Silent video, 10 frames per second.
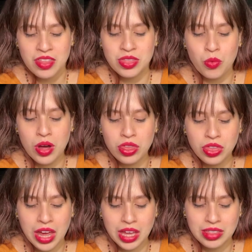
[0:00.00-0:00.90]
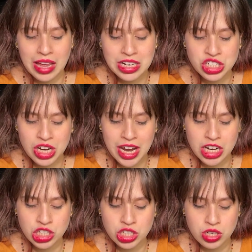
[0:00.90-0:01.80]
The one thing that
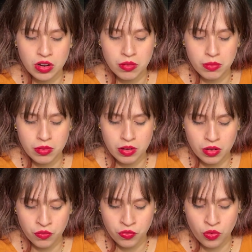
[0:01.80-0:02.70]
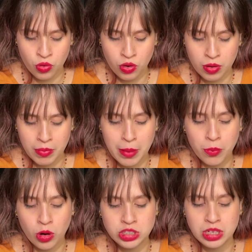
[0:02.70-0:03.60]
changed for my
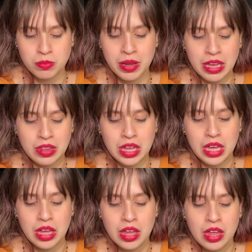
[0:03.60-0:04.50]
project, mainly